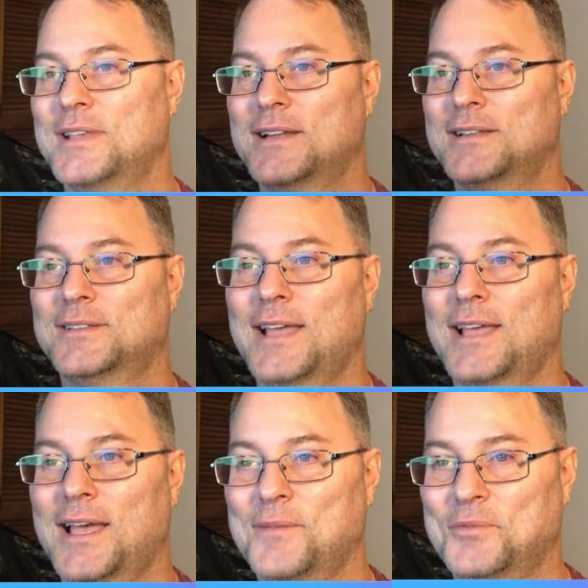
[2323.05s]
And I've
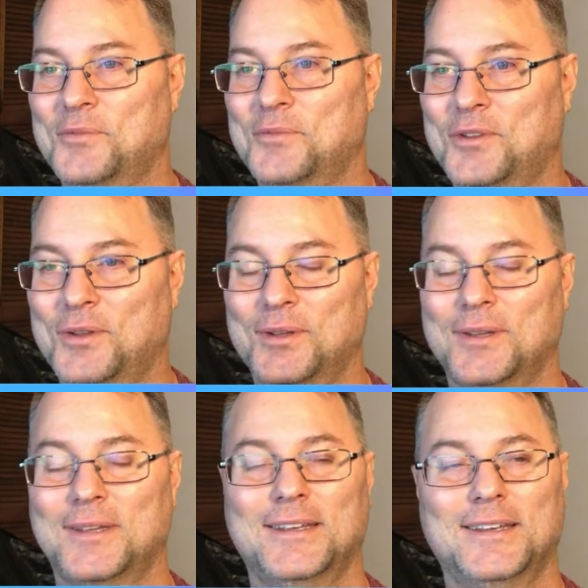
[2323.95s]
often kind of
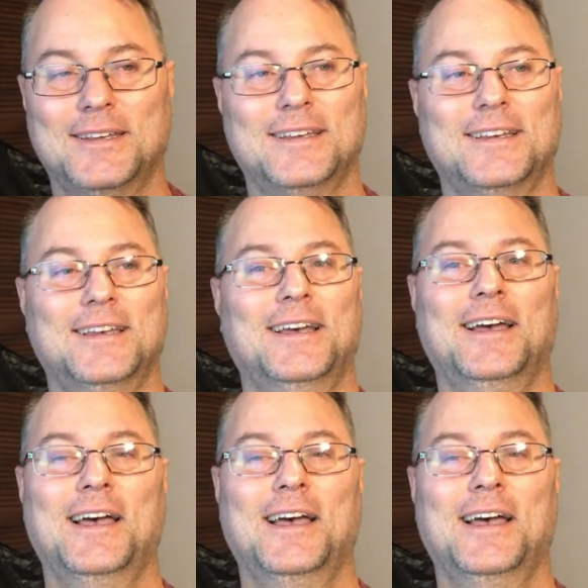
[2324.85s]
chuckled because